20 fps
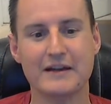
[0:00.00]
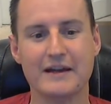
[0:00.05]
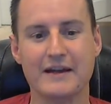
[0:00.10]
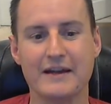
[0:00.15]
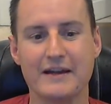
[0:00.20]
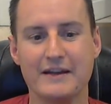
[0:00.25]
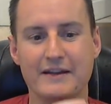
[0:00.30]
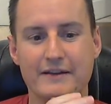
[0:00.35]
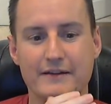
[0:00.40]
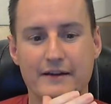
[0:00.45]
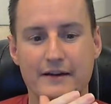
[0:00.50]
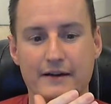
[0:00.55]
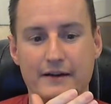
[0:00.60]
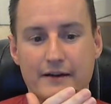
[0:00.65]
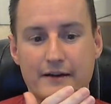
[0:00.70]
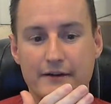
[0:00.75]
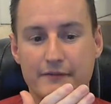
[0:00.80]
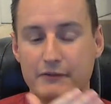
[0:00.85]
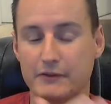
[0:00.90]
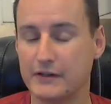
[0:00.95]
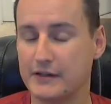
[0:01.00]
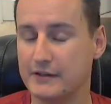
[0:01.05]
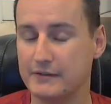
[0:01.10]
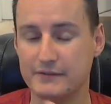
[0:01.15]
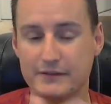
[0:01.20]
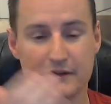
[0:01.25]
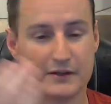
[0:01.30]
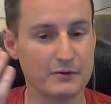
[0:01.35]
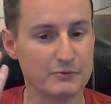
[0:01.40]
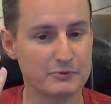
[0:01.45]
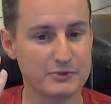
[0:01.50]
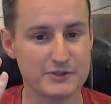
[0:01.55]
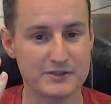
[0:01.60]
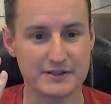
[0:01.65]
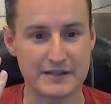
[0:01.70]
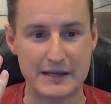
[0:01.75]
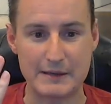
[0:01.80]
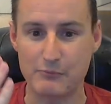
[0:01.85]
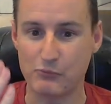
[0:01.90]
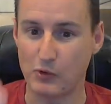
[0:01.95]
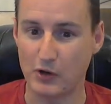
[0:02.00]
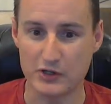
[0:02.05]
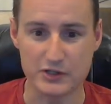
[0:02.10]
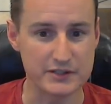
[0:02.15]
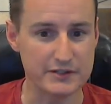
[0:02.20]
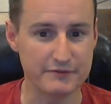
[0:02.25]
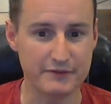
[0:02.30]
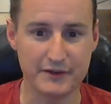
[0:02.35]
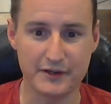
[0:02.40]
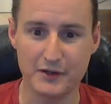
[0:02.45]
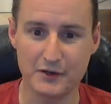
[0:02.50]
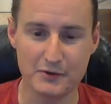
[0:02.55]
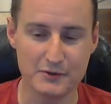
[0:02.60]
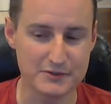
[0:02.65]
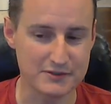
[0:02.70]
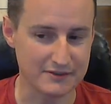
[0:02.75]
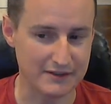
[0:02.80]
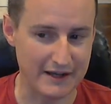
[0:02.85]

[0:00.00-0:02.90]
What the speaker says: And if you did, just keep watching the videos,